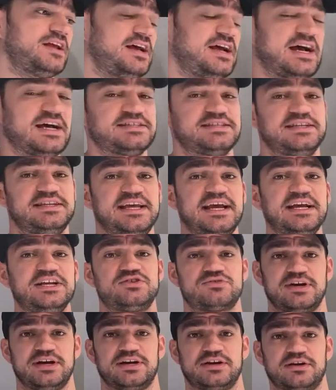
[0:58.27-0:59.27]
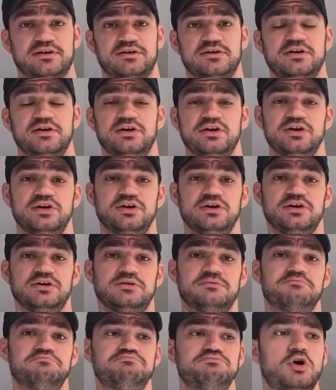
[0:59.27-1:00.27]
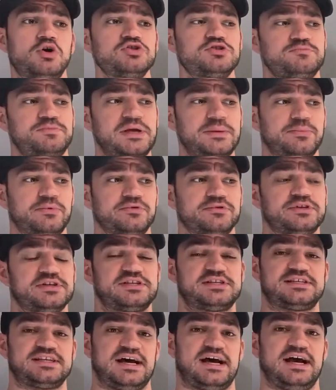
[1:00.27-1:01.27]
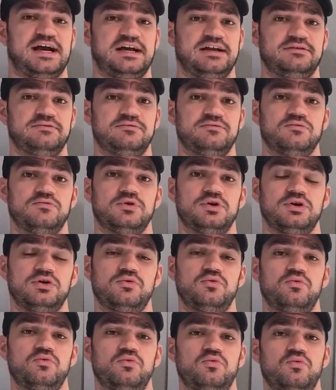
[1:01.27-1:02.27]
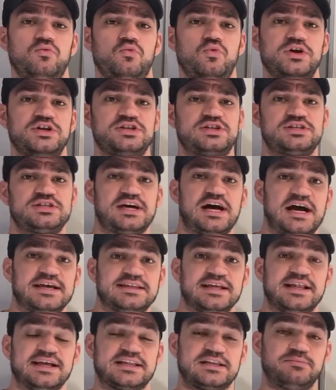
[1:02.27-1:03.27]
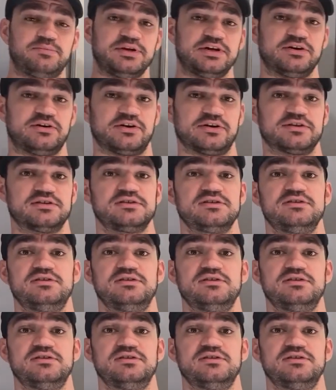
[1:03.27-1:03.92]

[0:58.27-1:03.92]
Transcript: as a day trader, most people decide which side they like to be on.